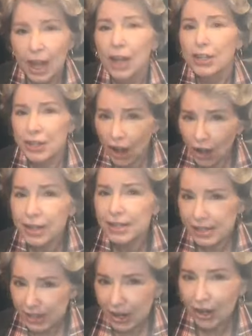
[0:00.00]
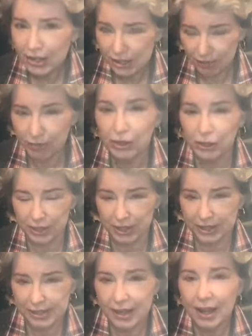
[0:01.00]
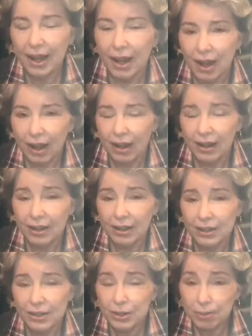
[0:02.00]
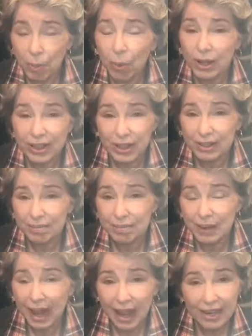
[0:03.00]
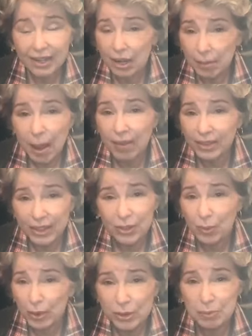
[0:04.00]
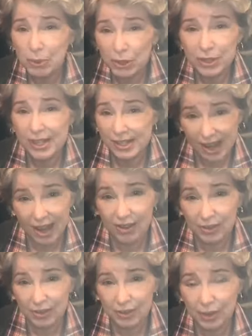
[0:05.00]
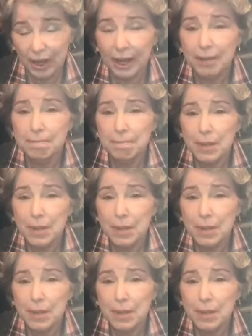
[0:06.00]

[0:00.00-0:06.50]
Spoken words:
Tons and tons of cookies. To the point that I ended up having to throw some cookies out, okay?